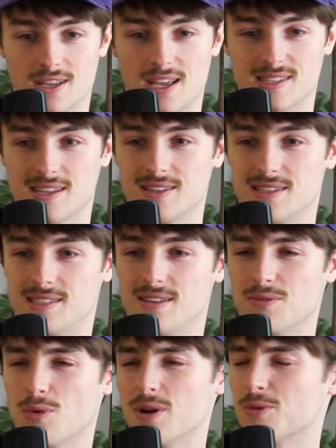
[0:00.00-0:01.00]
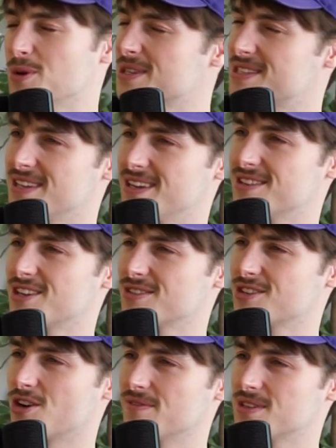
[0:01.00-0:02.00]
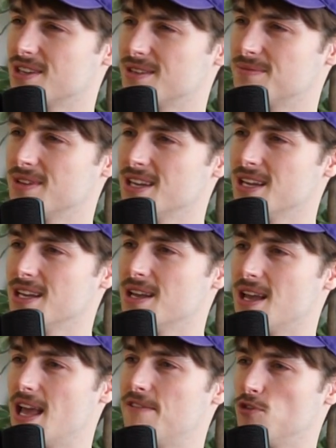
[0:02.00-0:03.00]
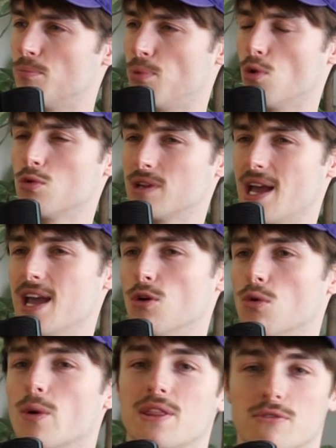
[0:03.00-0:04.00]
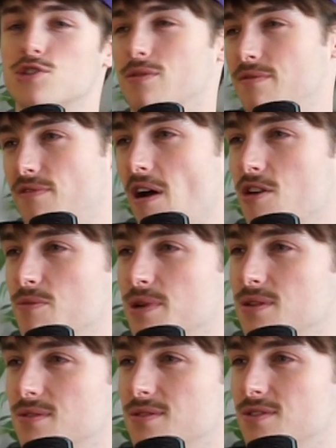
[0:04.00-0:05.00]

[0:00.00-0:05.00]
it's like the, what, what is the, the, the, the, the, if you're born gay or whether it's your environment?